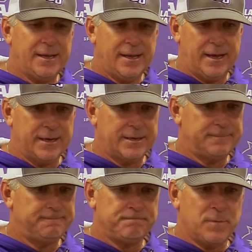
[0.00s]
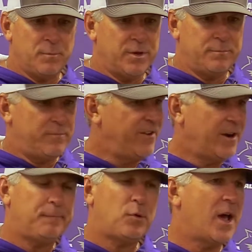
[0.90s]
But
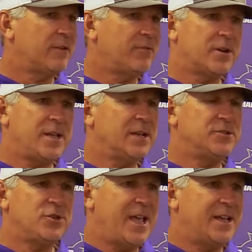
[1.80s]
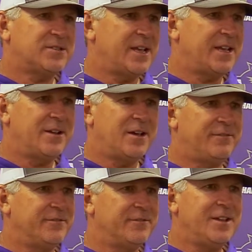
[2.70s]
very proud of our kids. You can't say enough.